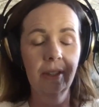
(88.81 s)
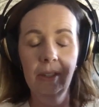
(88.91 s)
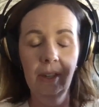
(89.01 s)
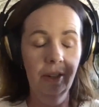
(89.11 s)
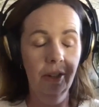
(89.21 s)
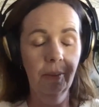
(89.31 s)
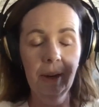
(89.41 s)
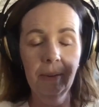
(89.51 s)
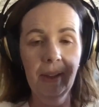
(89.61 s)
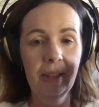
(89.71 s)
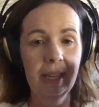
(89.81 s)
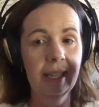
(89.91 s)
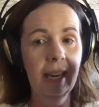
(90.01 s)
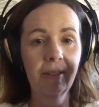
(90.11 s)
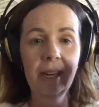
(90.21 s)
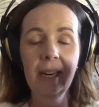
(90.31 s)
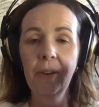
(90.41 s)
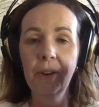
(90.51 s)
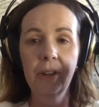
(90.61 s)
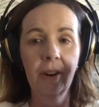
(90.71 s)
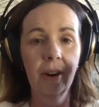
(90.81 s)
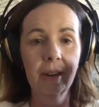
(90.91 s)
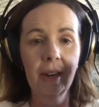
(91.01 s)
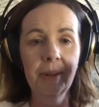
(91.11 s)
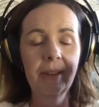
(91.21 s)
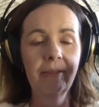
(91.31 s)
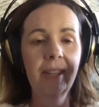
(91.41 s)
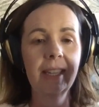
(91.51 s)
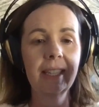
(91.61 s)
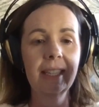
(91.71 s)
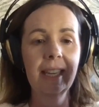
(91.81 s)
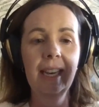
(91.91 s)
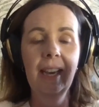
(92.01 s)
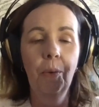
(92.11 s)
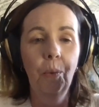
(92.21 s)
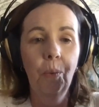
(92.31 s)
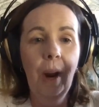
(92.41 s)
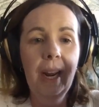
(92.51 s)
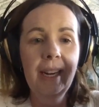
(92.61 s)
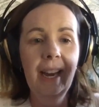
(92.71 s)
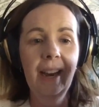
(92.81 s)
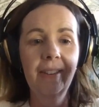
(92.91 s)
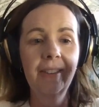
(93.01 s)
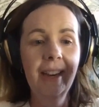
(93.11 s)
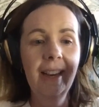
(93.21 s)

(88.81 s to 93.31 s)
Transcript: don't want to write things down right now, or you aren't coming to Phoenix right now,